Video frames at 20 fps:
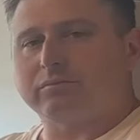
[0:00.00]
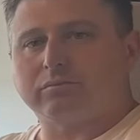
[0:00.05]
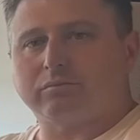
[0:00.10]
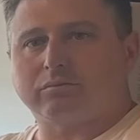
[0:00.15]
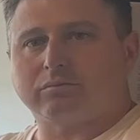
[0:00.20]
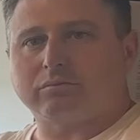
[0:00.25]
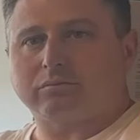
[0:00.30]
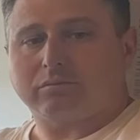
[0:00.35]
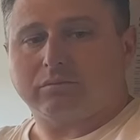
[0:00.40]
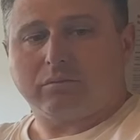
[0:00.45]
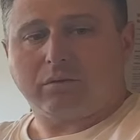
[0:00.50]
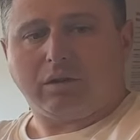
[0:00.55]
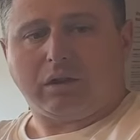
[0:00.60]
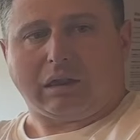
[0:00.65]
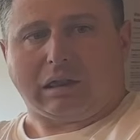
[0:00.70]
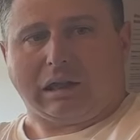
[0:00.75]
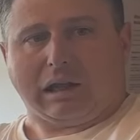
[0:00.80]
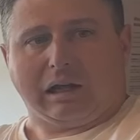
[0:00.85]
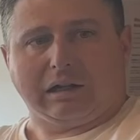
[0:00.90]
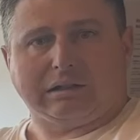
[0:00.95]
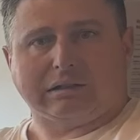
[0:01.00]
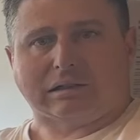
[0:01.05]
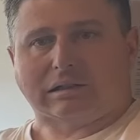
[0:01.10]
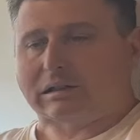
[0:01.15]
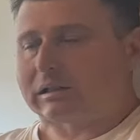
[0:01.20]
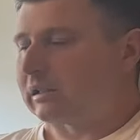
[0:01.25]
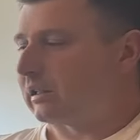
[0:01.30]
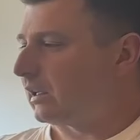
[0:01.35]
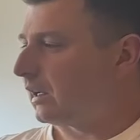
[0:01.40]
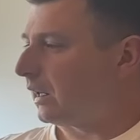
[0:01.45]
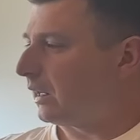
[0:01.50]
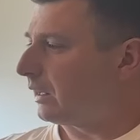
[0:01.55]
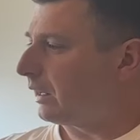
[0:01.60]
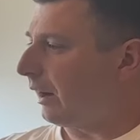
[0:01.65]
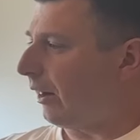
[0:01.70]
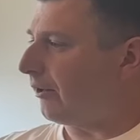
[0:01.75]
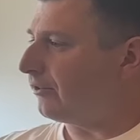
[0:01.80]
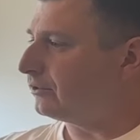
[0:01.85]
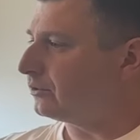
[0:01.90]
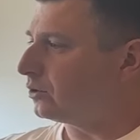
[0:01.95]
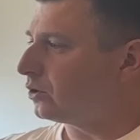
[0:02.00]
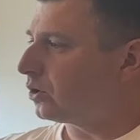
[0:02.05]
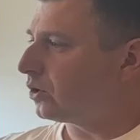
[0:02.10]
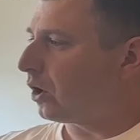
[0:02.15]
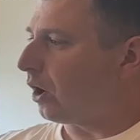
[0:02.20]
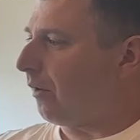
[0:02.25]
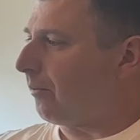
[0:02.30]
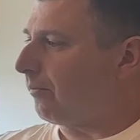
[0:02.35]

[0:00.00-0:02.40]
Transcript: He will in a few days with